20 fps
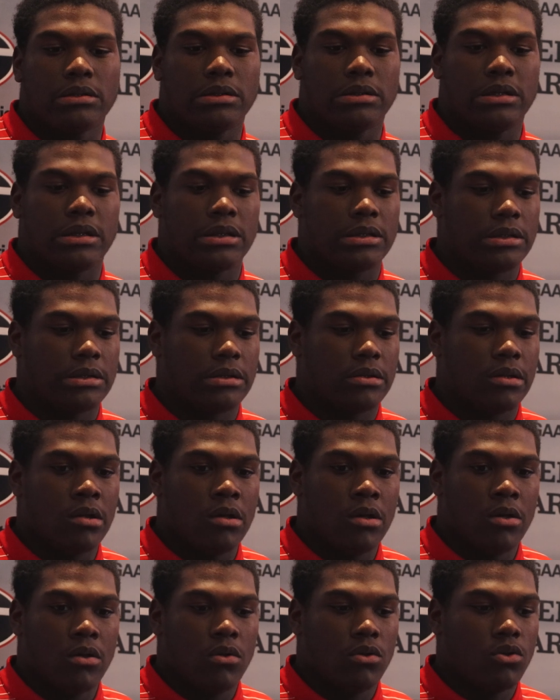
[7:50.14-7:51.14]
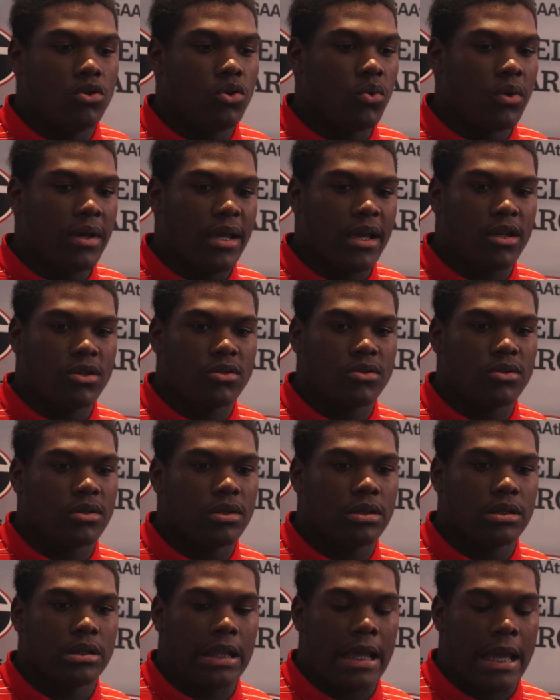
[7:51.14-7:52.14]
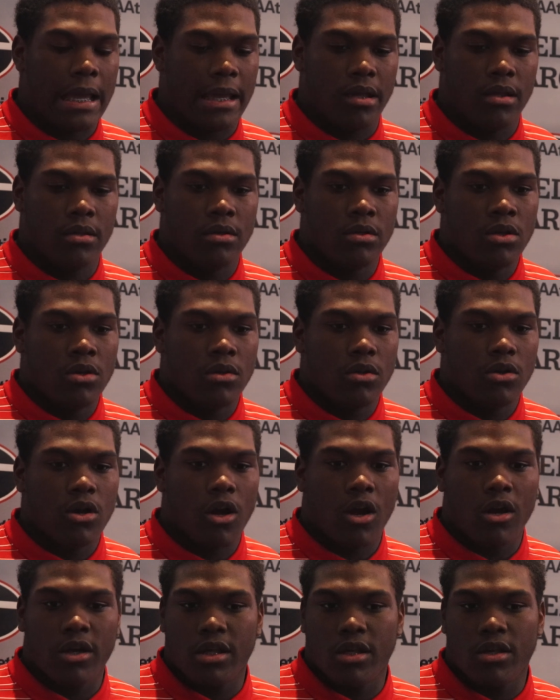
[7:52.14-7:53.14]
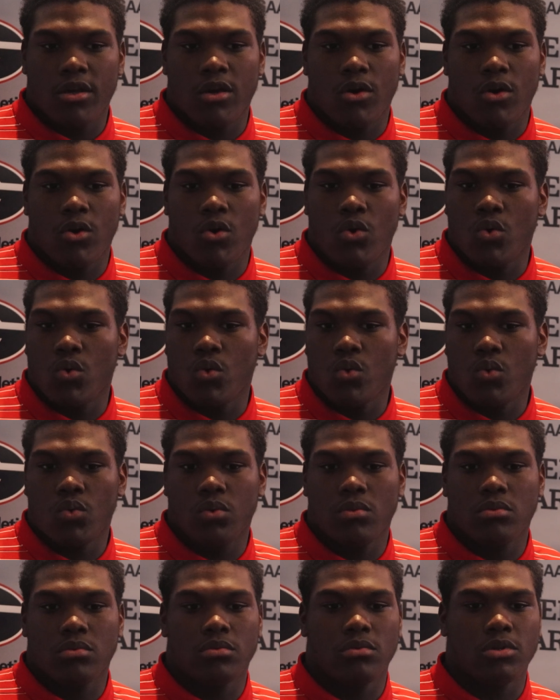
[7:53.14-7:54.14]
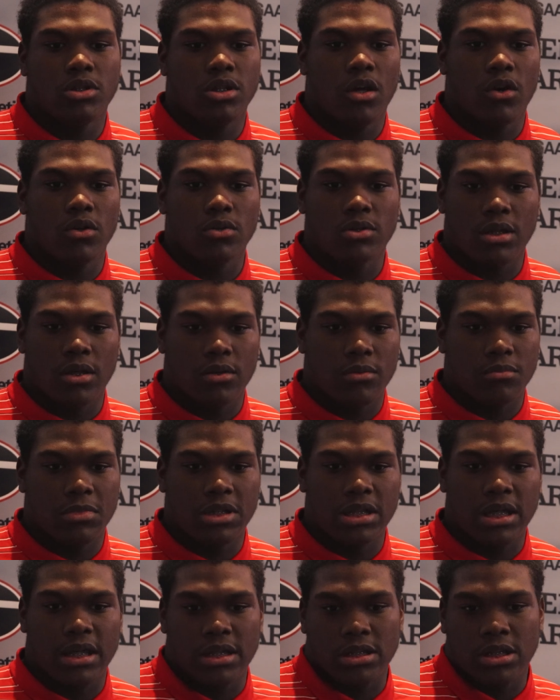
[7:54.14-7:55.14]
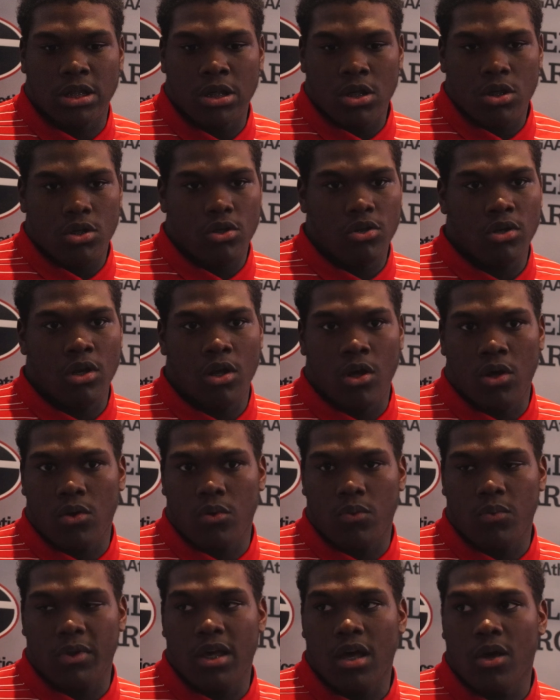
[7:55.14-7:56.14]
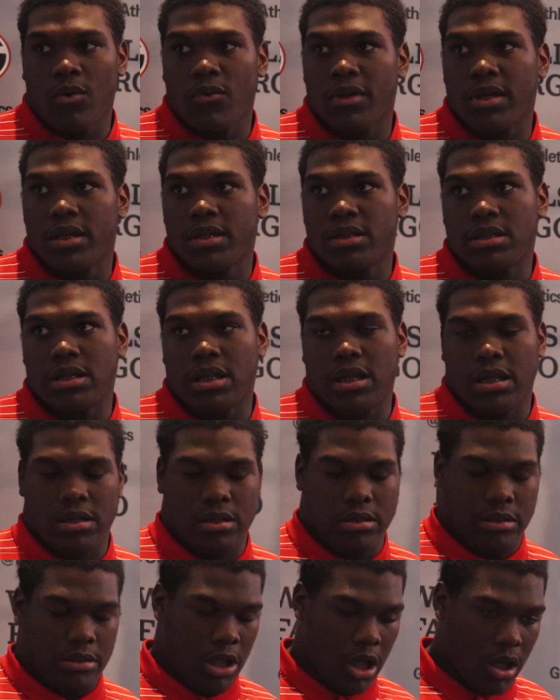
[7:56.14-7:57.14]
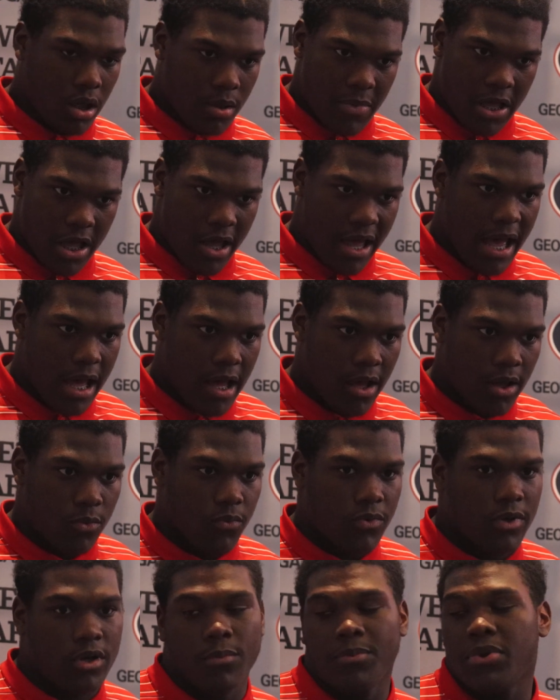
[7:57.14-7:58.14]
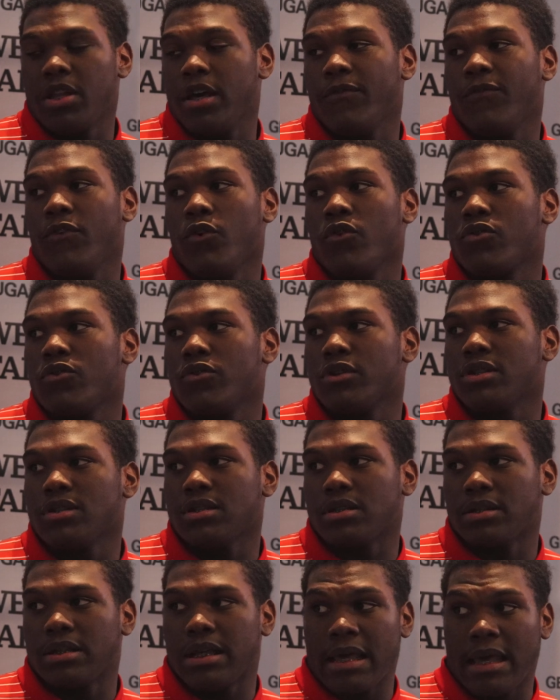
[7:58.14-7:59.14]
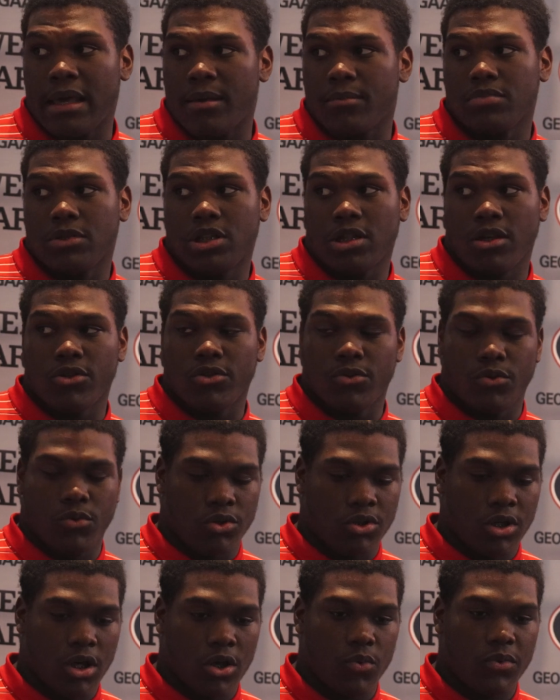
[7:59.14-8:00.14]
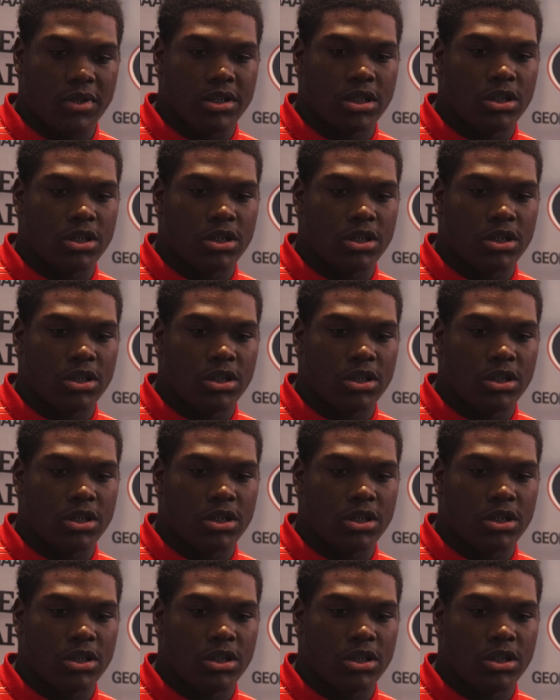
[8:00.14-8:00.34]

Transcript: just doing extra, like, cardio, you know. So, because, you know, we always talk about how we're going to play four quarters of the game. So, you know, we